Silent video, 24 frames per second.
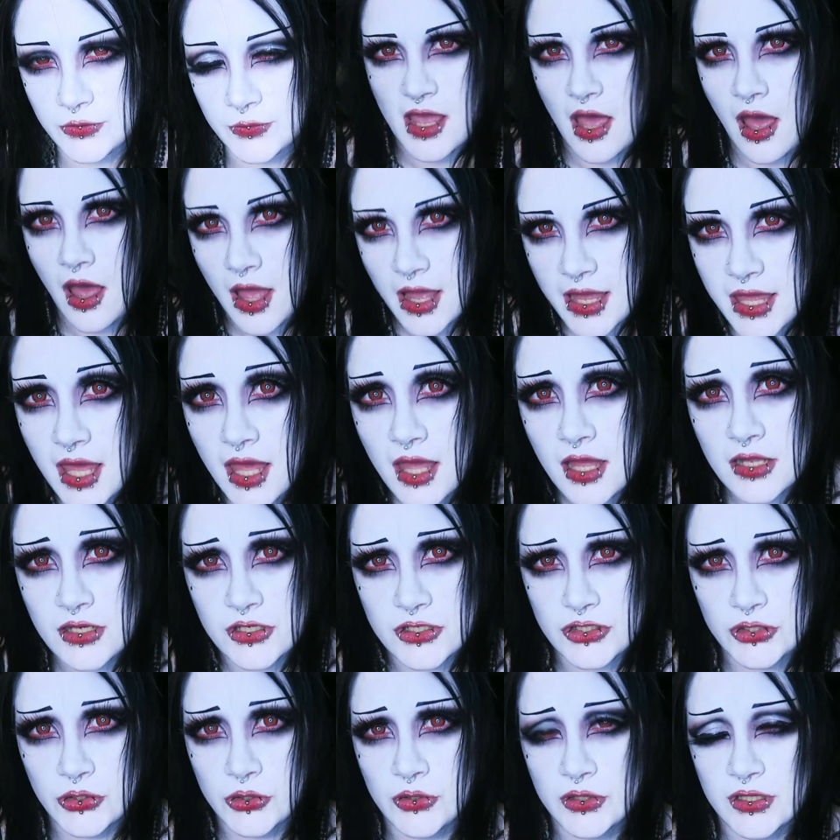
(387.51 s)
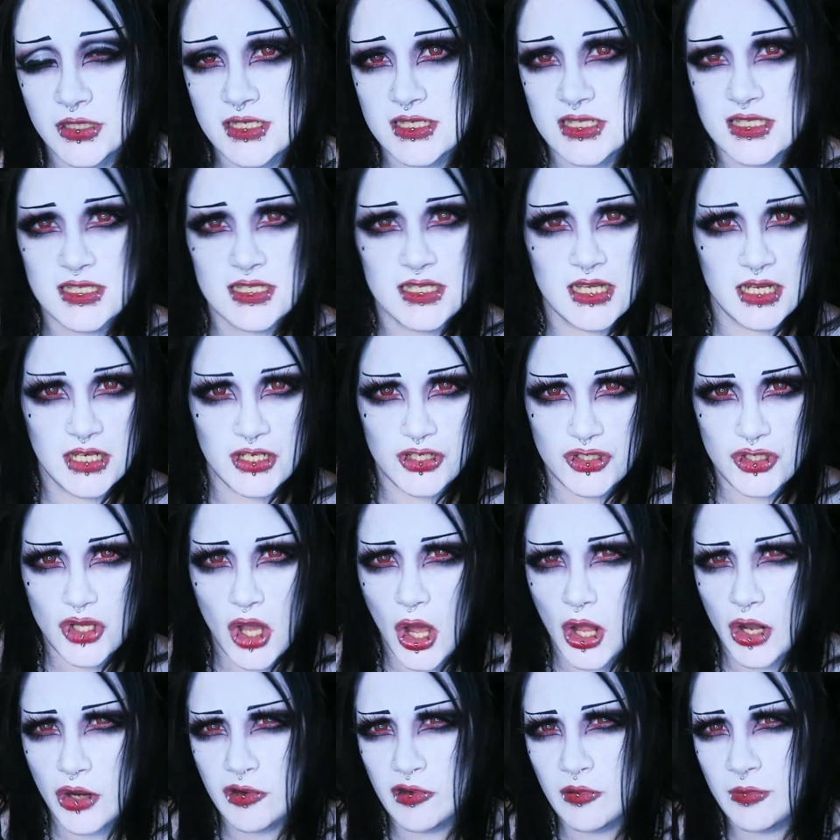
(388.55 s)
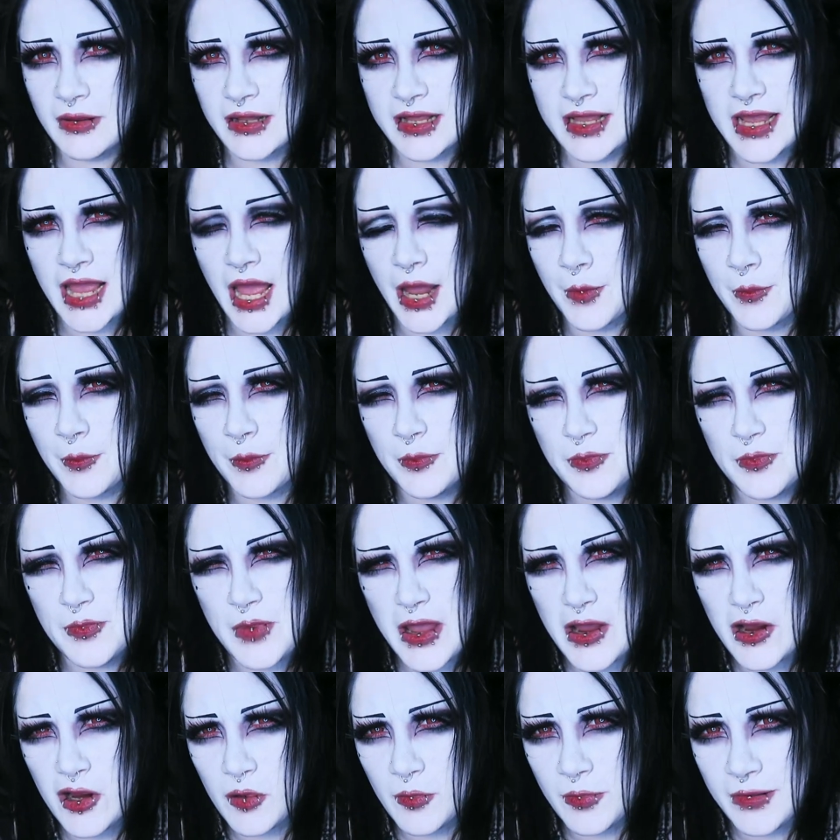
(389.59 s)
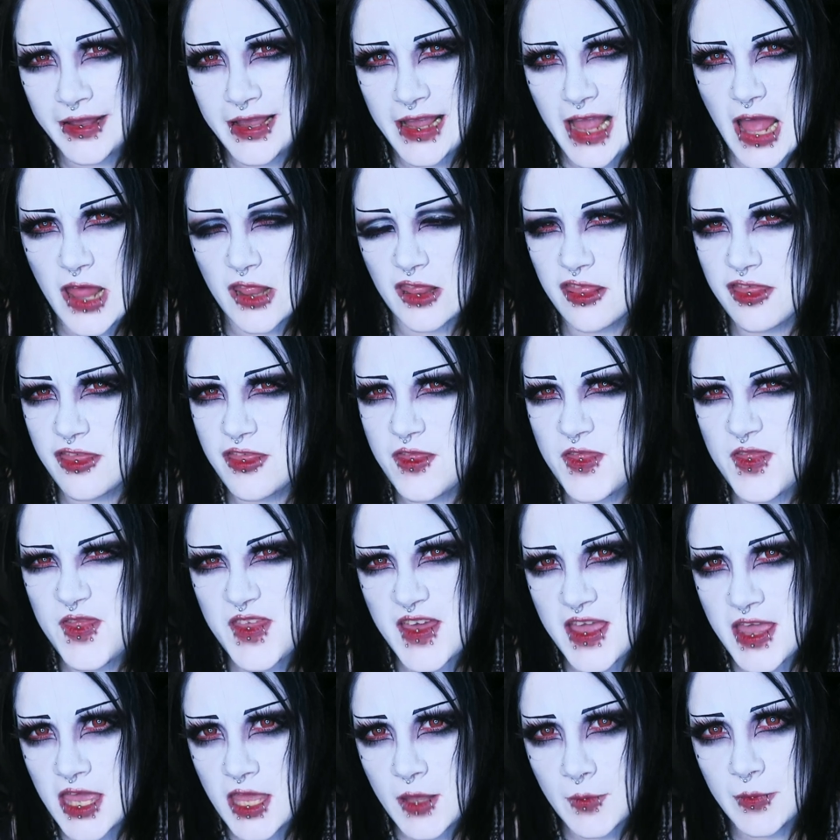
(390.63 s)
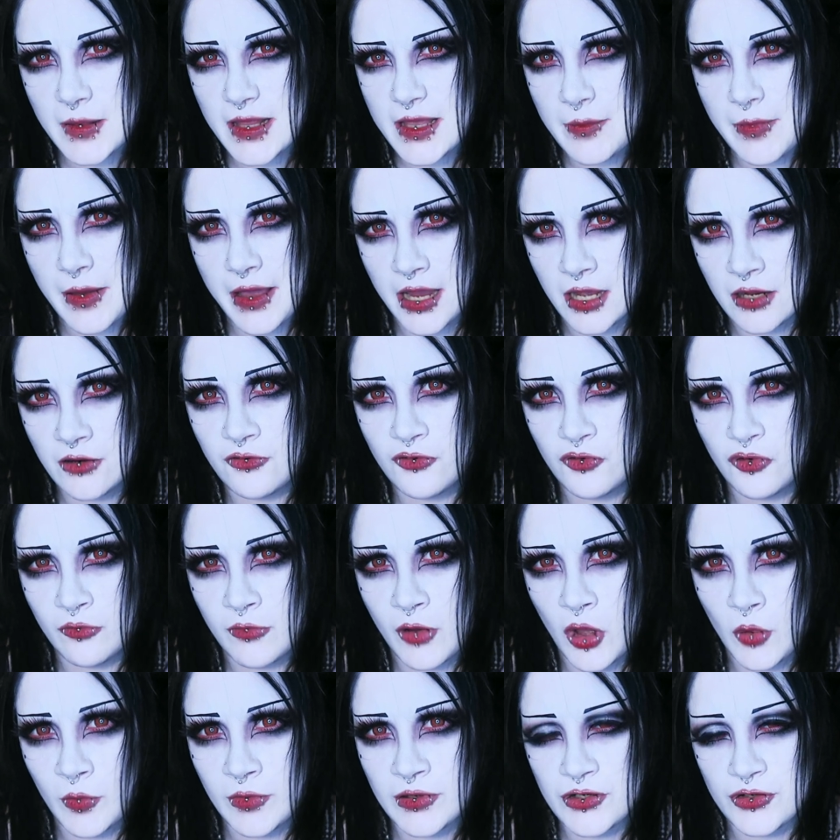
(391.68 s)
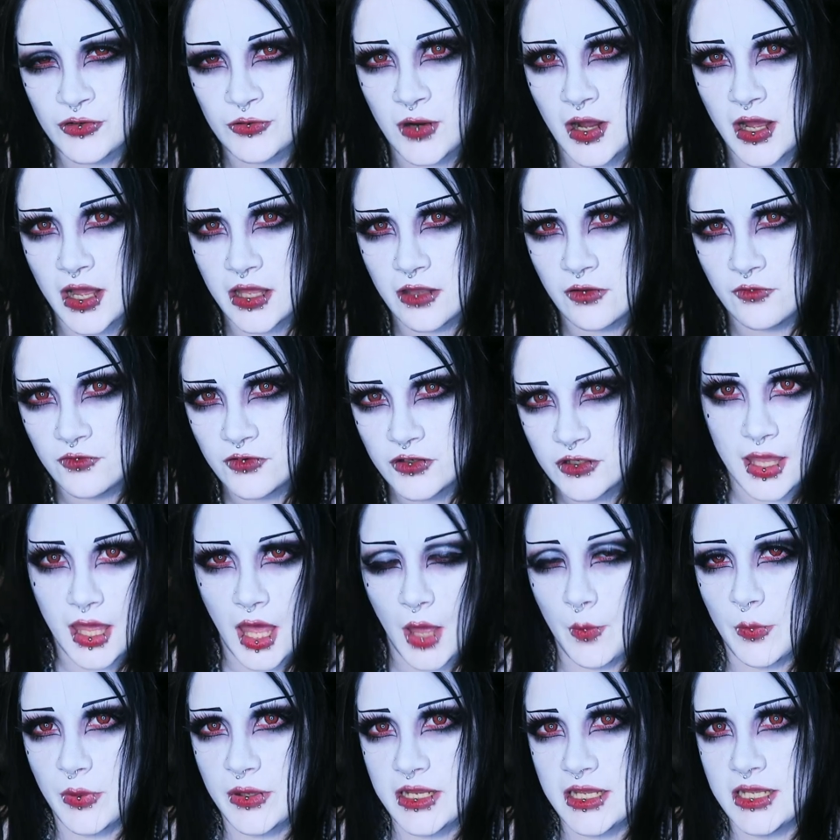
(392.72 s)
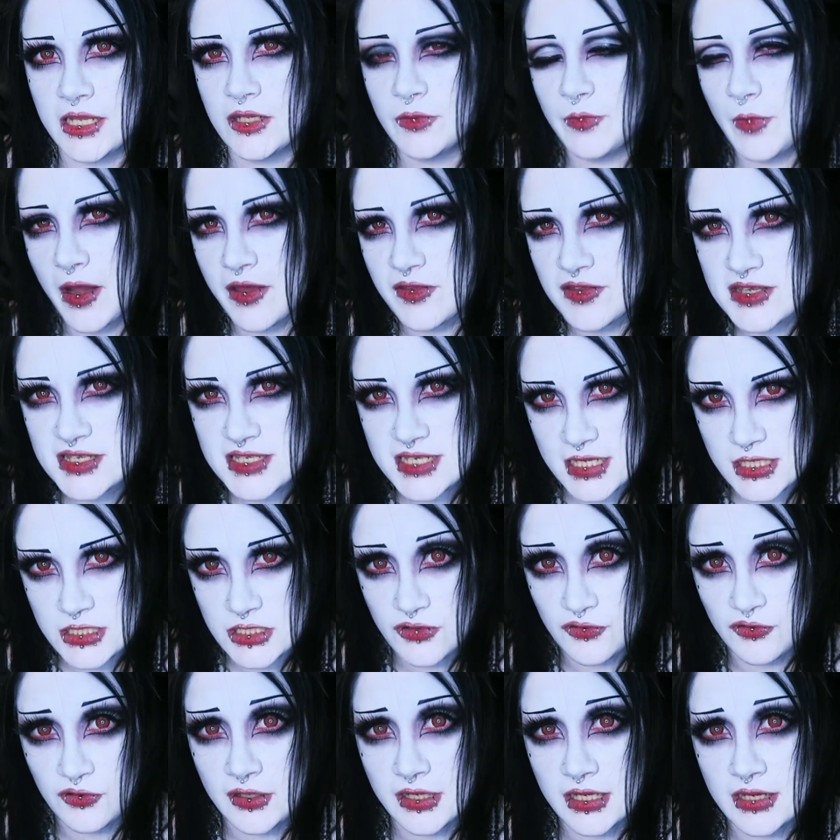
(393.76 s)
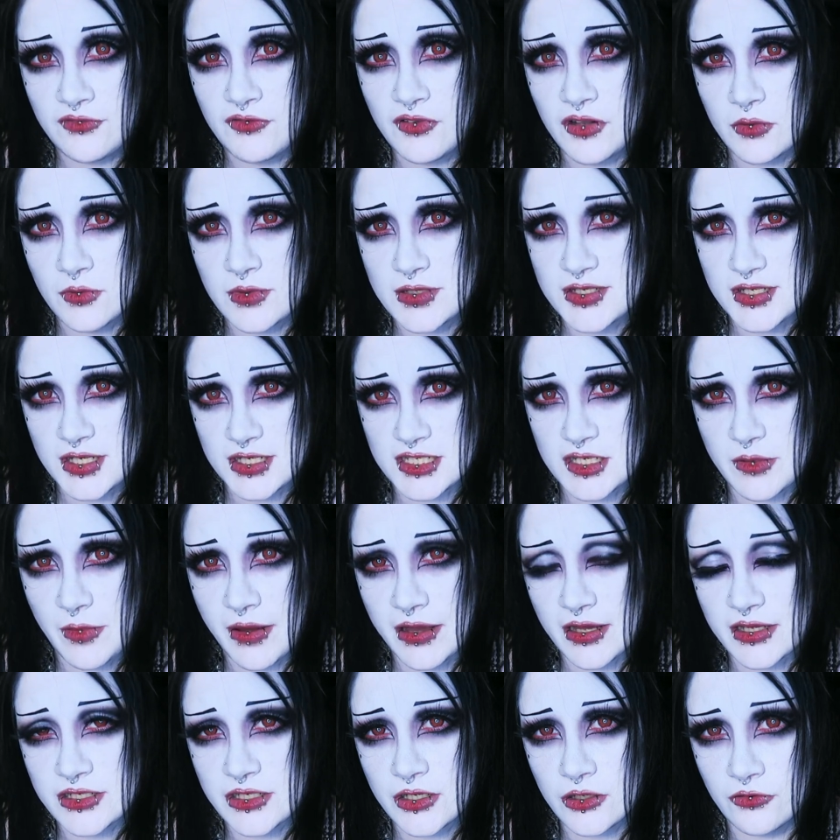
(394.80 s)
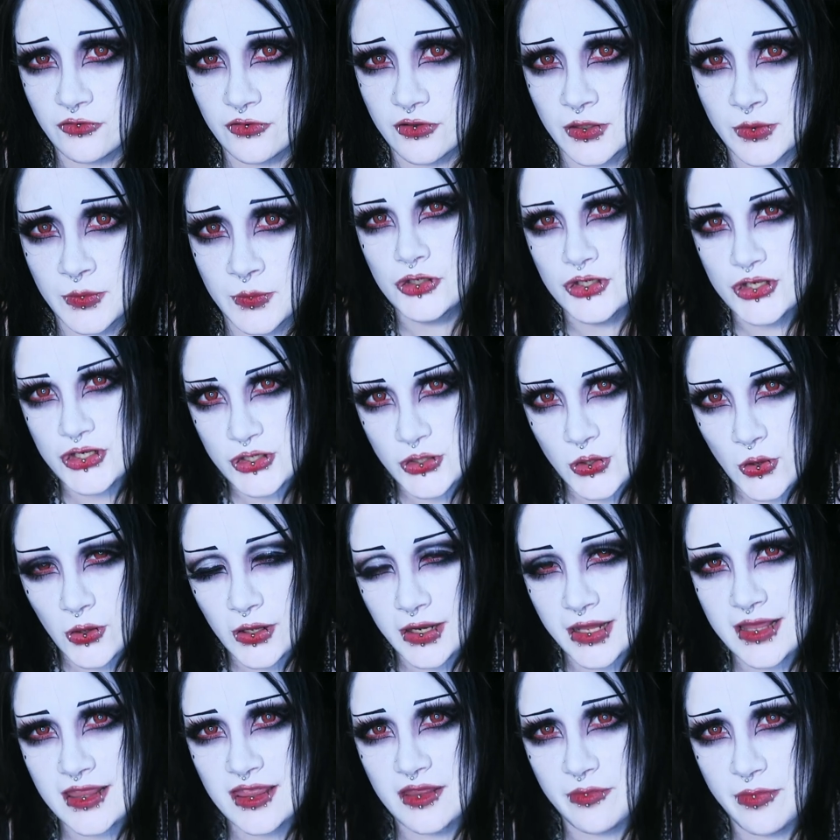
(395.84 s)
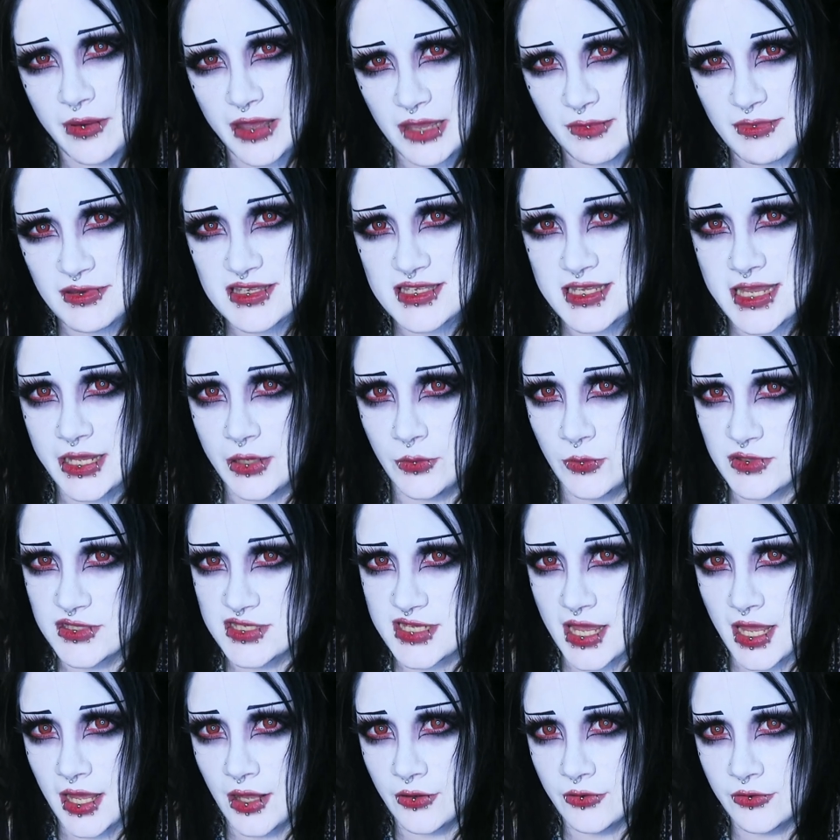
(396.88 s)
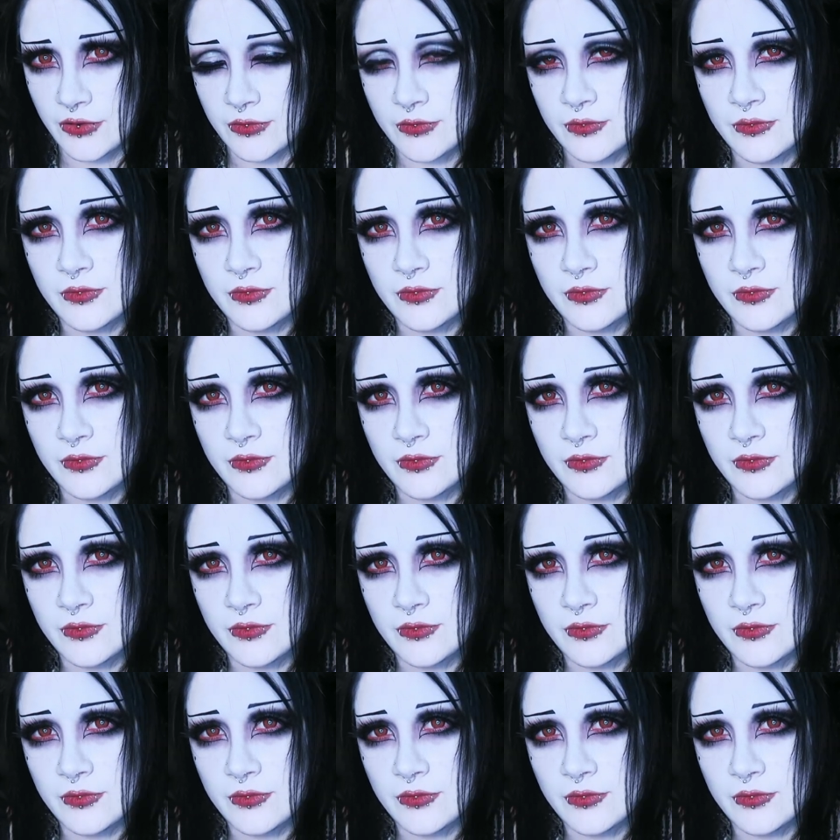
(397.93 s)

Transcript: The I can't do this intolerably, unbearably, unthinkably painful moment arrived, accompanied by the sense of relief that it was just about over. Surely the baby's head was out.